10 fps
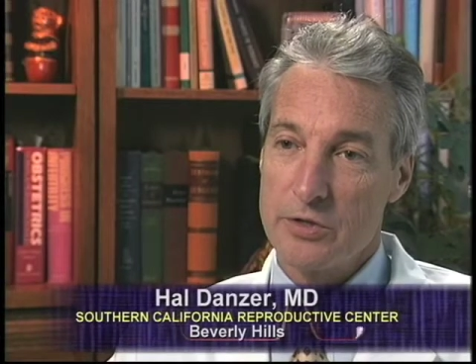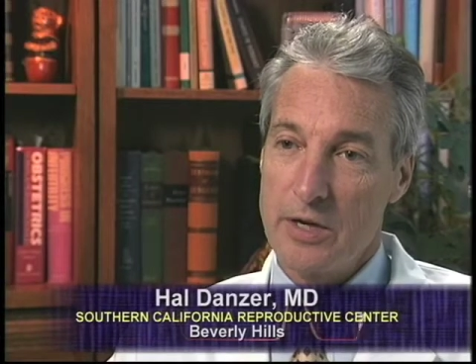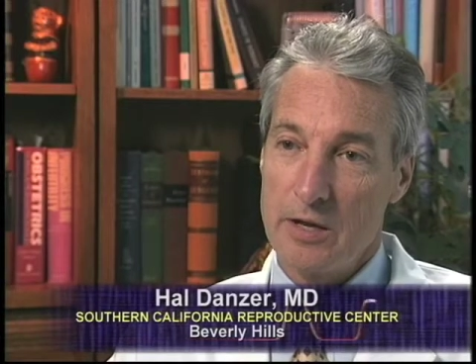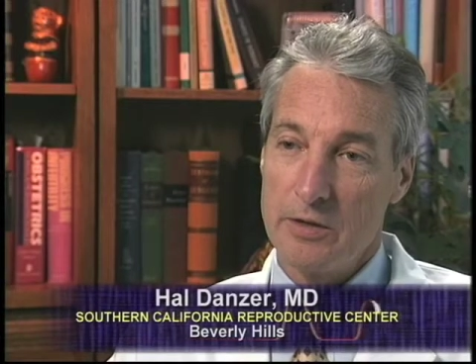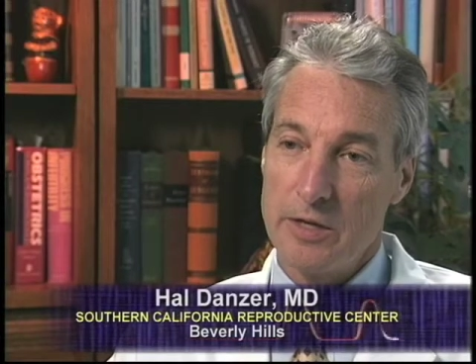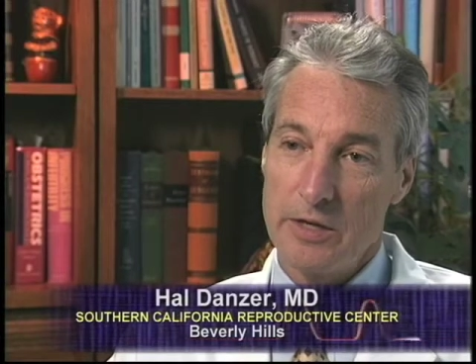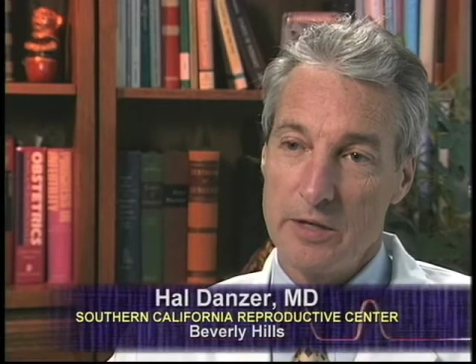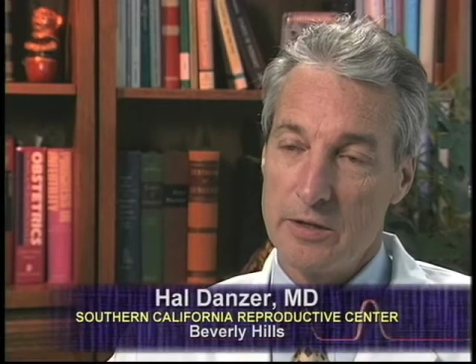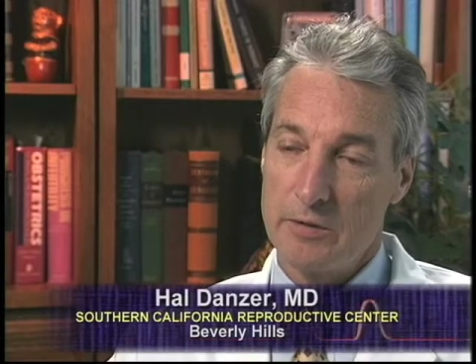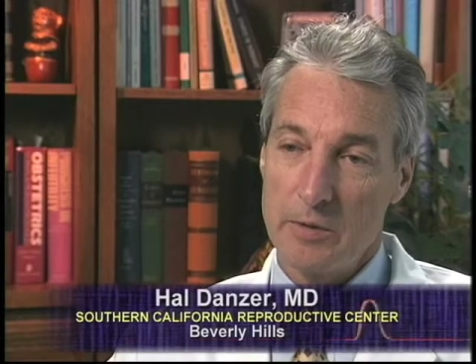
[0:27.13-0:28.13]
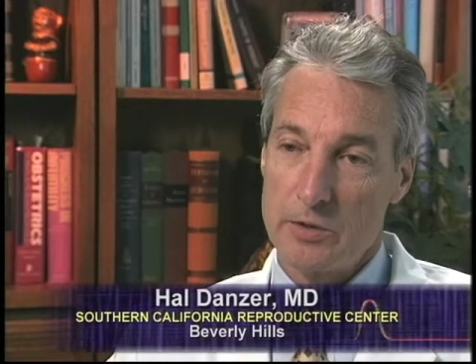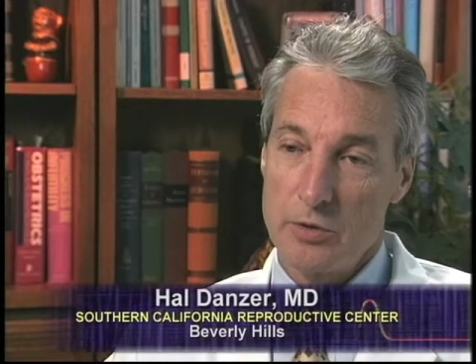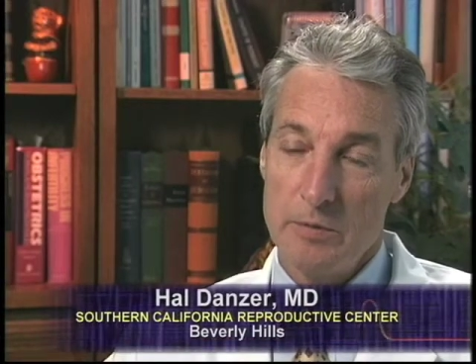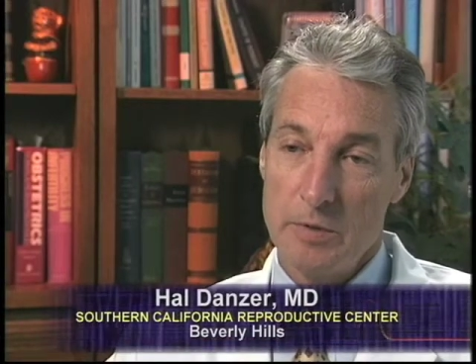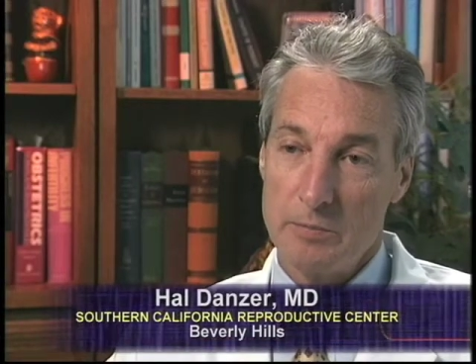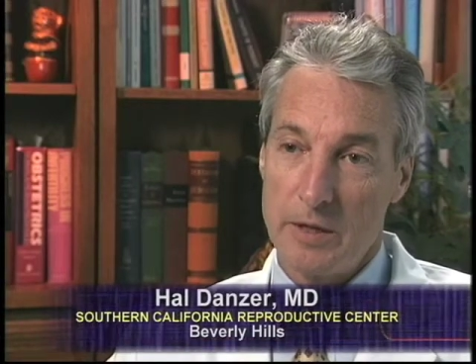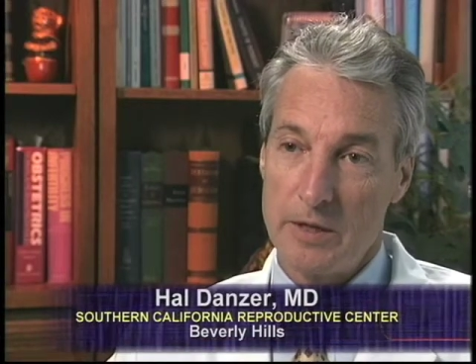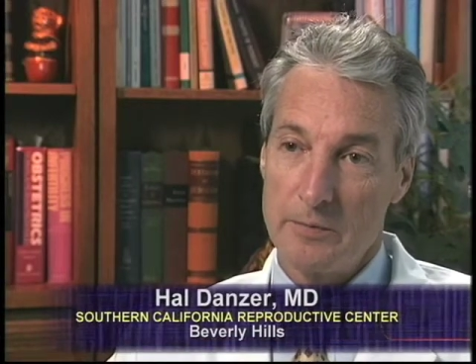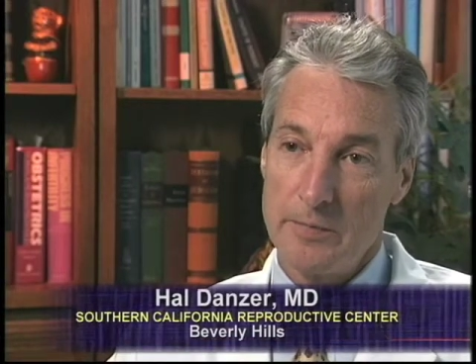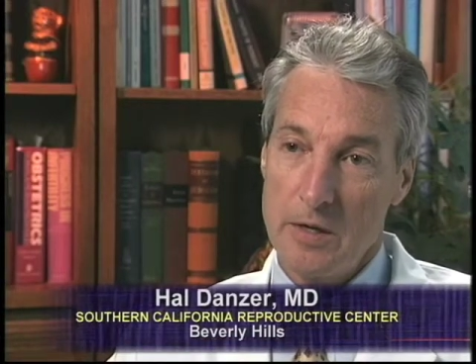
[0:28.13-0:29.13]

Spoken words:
in outlining a treatment plan.